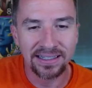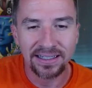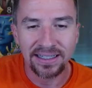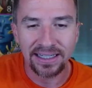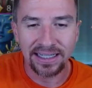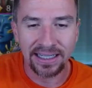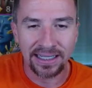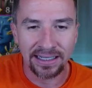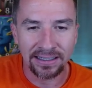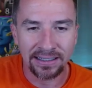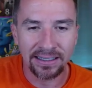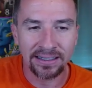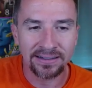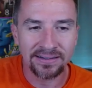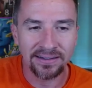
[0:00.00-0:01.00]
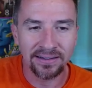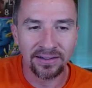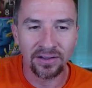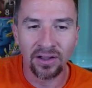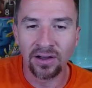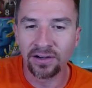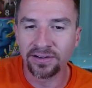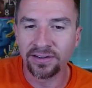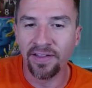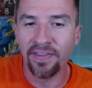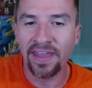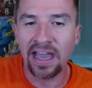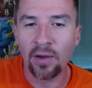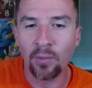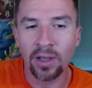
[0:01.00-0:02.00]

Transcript: and get Tianlong done that way.